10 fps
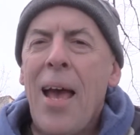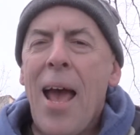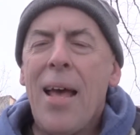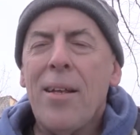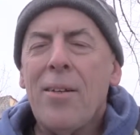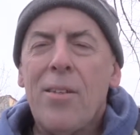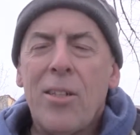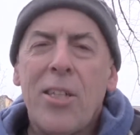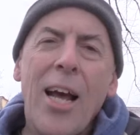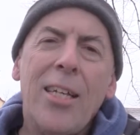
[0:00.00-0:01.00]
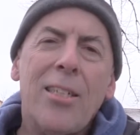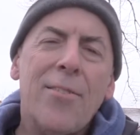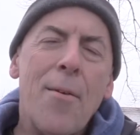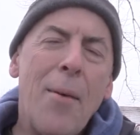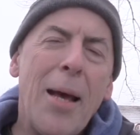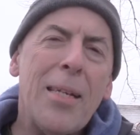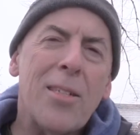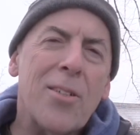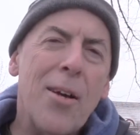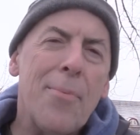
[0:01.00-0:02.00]
And the challenge of a
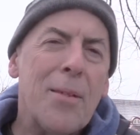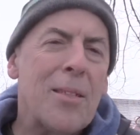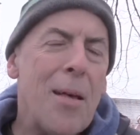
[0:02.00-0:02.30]
manuscript is